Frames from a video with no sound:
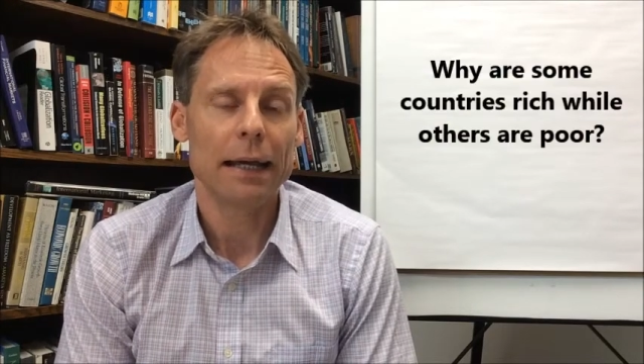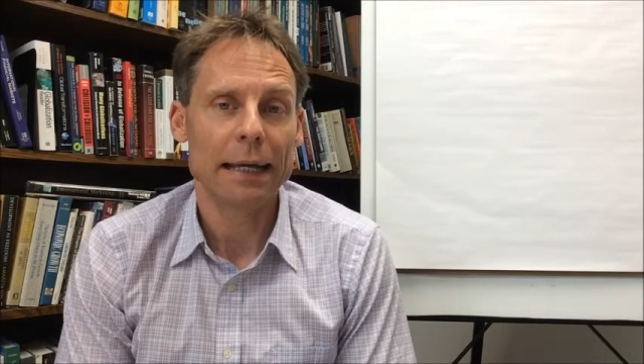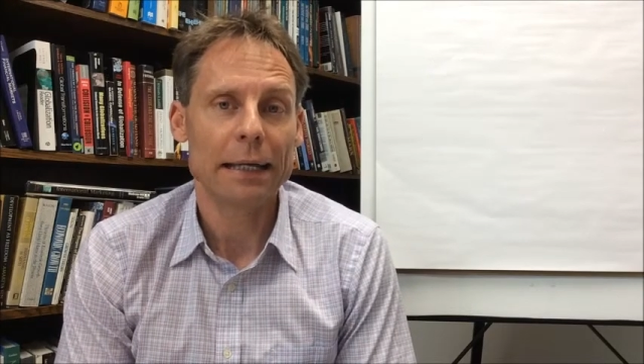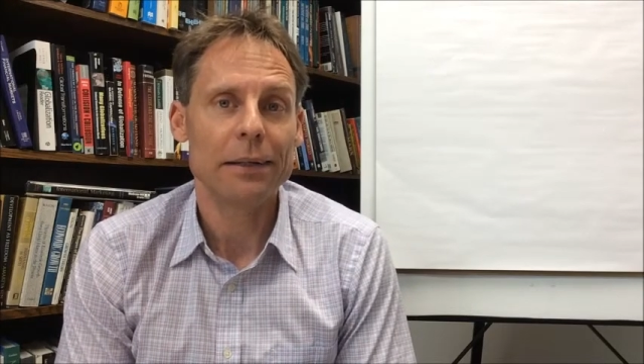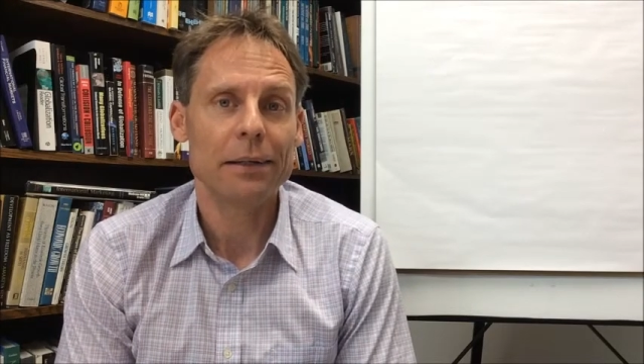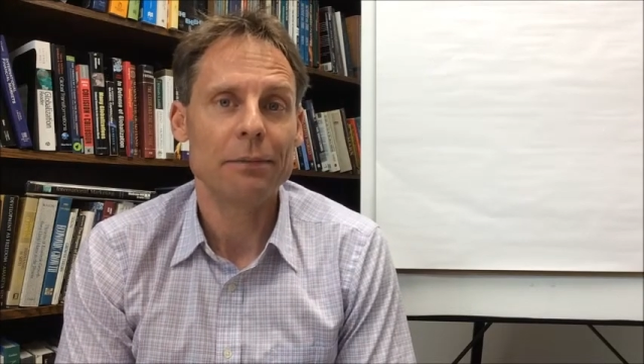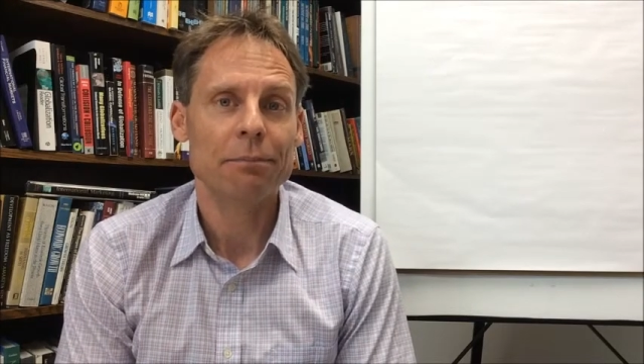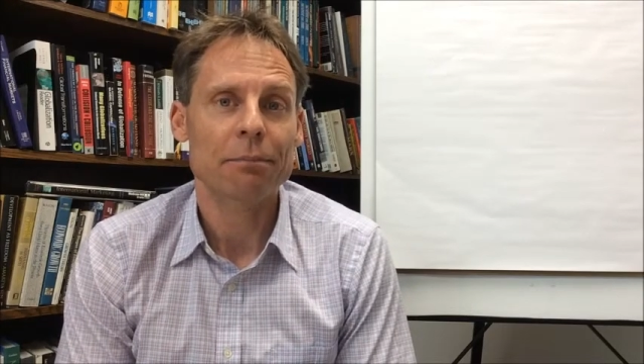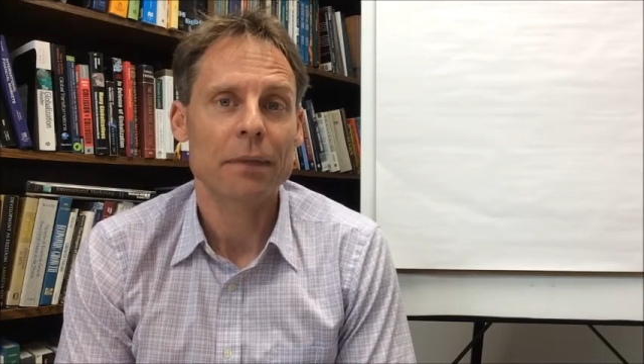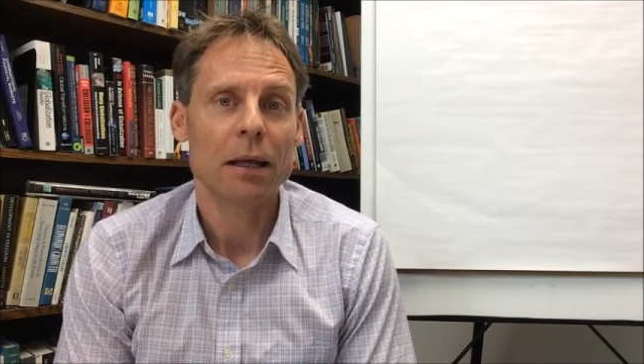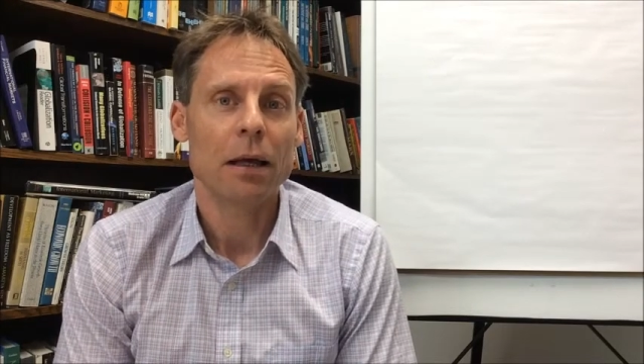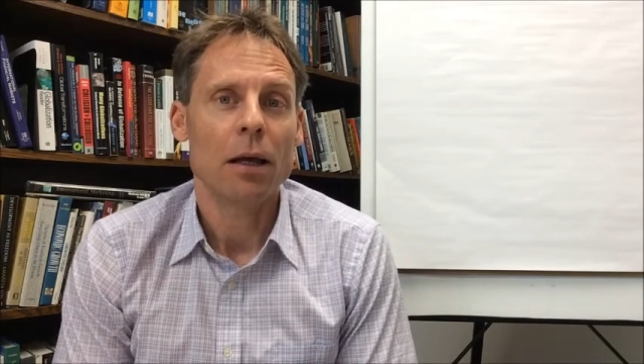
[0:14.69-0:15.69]
And
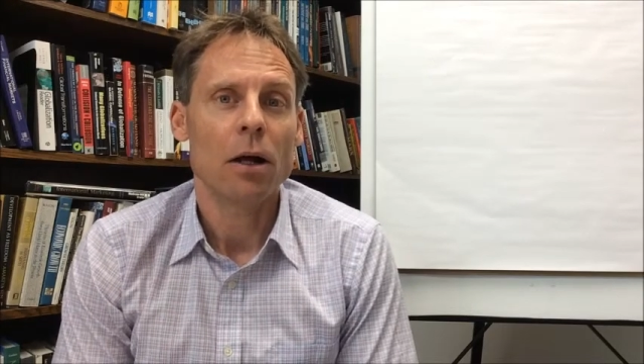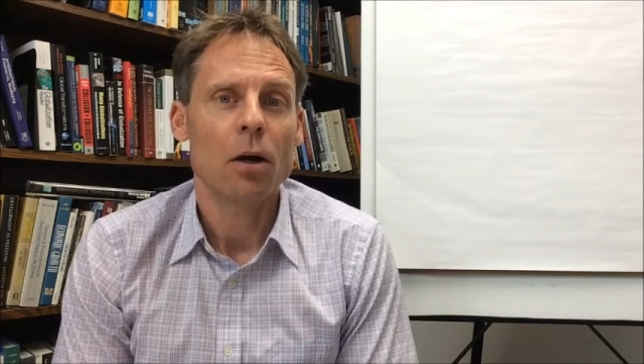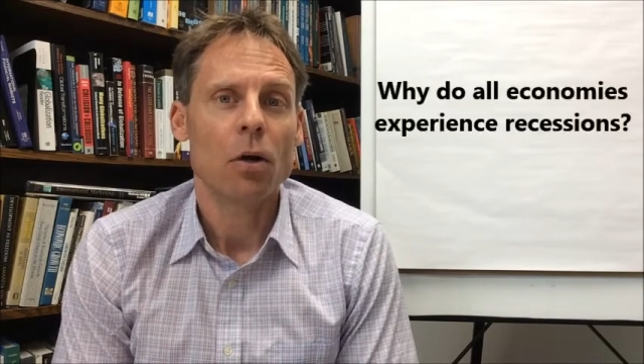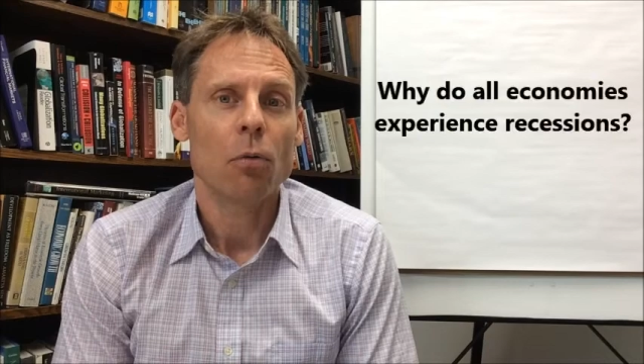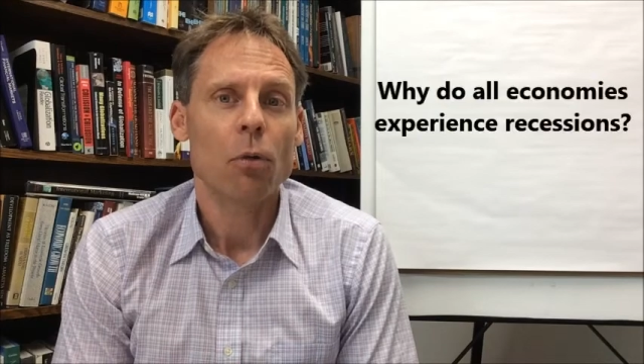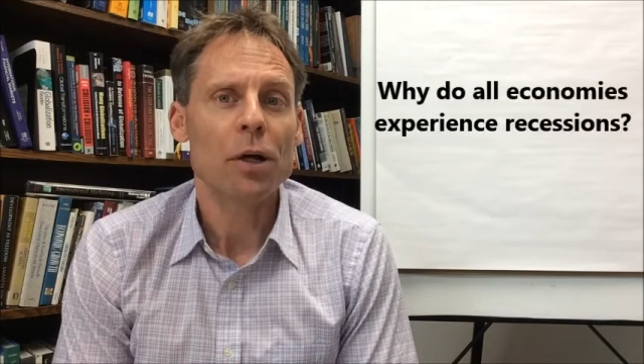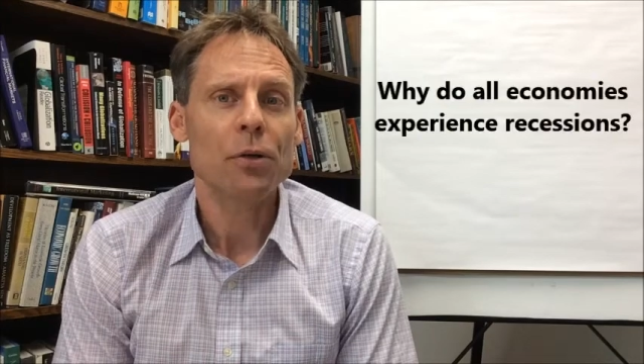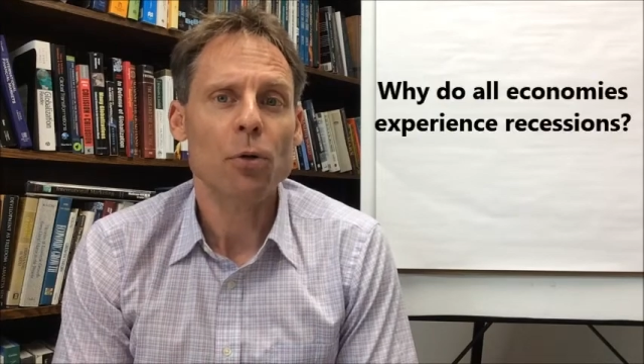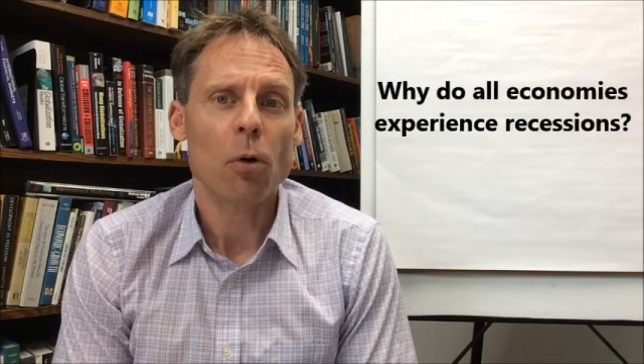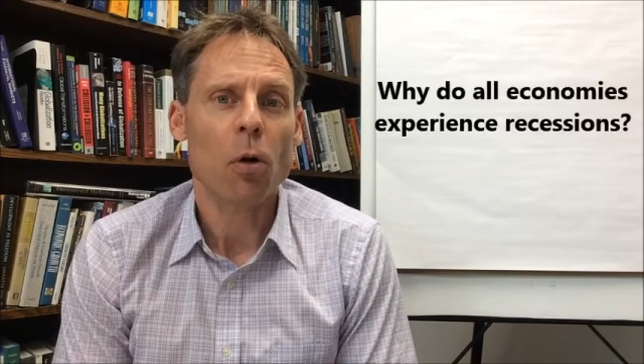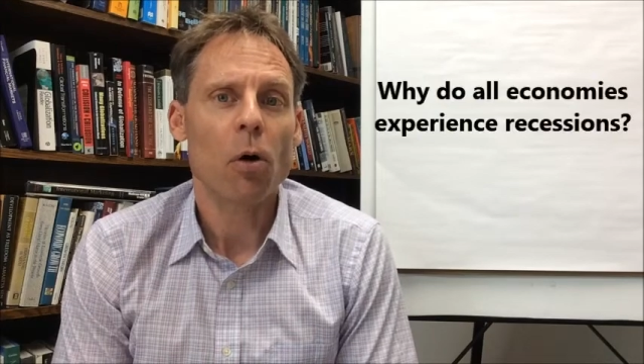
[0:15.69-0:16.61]
why do